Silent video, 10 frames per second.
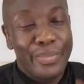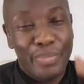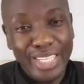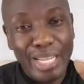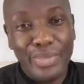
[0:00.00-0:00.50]

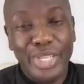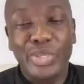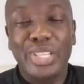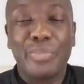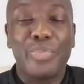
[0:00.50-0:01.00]
Point number
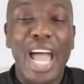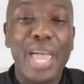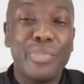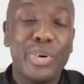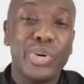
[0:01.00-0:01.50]
two, the
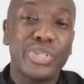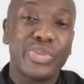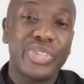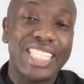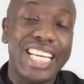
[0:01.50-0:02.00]
Bible
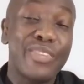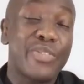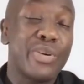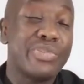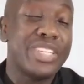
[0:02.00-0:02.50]
was written
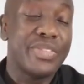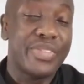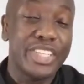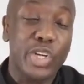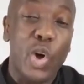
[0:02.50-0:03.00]
from
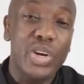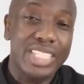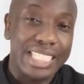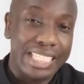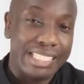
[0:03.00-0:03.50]
different
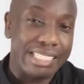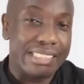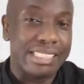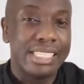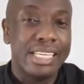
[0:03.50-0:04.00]

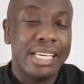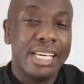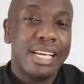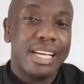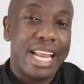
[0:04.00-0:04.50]
continents.
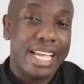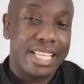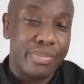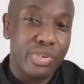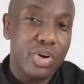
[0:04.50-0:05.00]

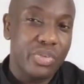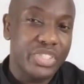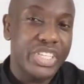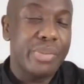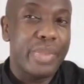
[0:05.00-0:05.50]
Like the book
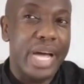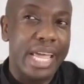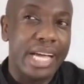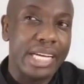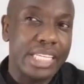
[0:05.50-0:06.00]
of
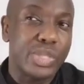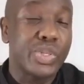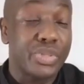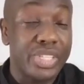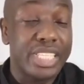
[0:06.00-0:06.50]
Jeremiah, it
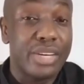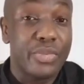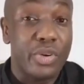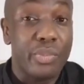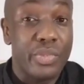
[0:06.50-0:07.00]
was
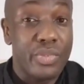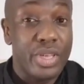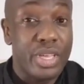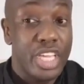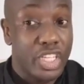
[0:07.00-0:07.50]
written
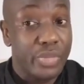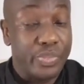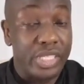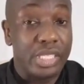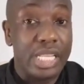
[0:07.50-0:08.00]
from
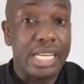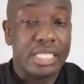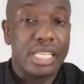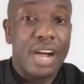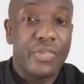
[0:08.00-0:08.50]
Egypt, that
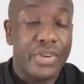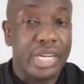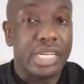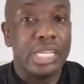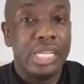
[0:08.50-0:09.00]
is
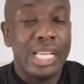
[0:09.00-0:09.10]
Africa.